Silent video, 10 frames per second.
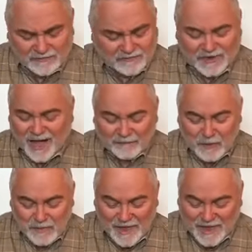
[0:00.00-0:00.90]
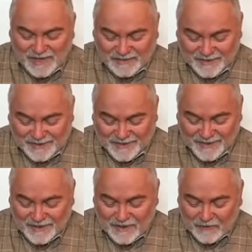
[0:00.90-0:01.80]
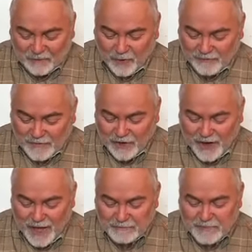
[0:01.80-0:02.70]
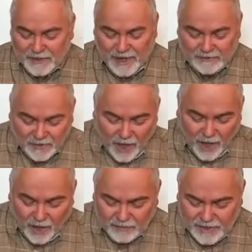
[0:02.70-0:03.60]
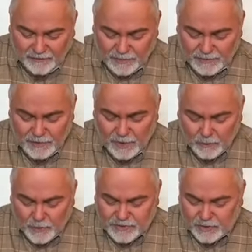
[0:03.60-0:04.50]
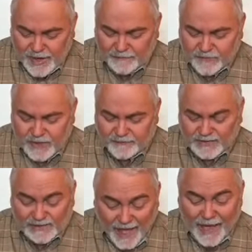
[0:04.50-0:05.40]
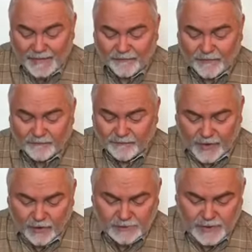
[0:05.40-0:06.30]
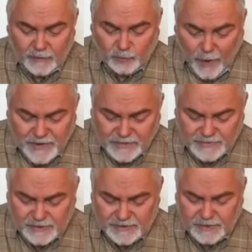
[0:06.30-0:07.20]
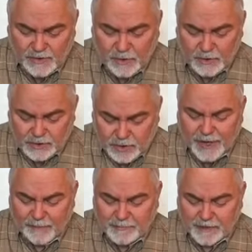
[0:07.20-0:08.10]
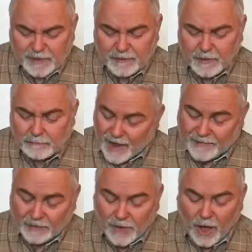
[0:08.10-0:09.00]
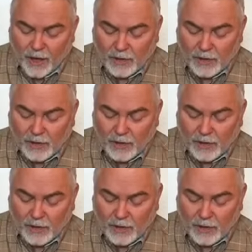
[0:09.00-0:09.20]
God forbid. For if there had been a law given which could have given life, verily righteousness should have been by the law.